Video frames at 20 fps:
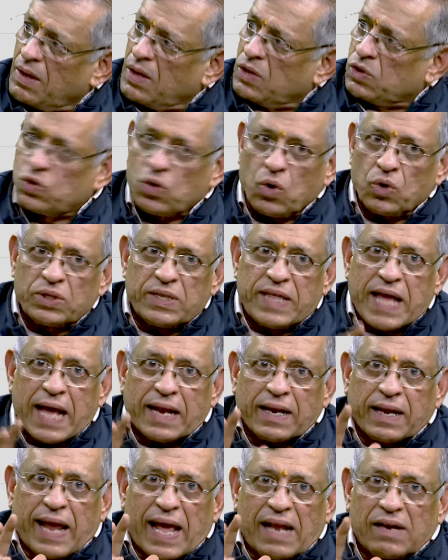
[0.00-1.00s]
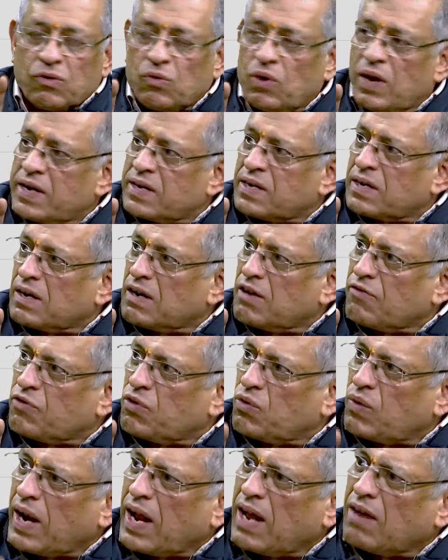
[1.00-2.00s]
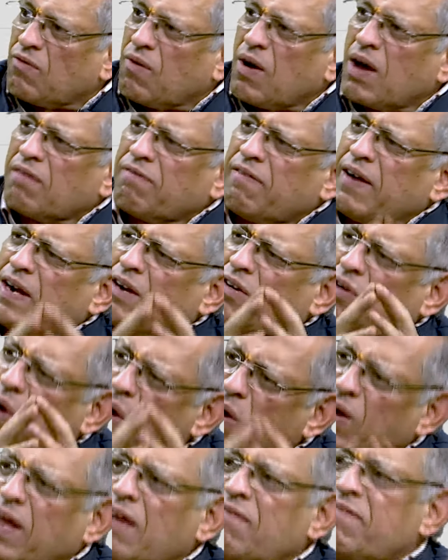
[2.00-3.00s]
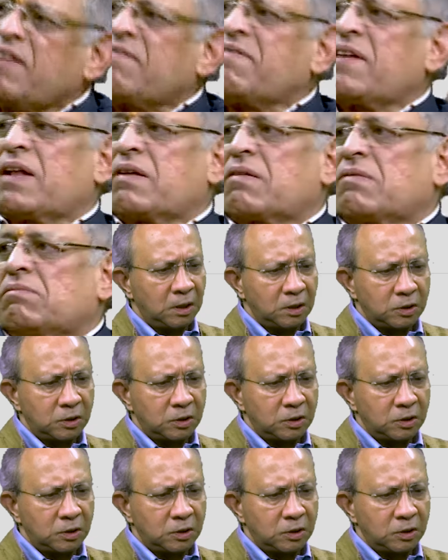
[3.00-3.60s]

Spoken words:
So their calculation of Ukraine war went wrong everywhere.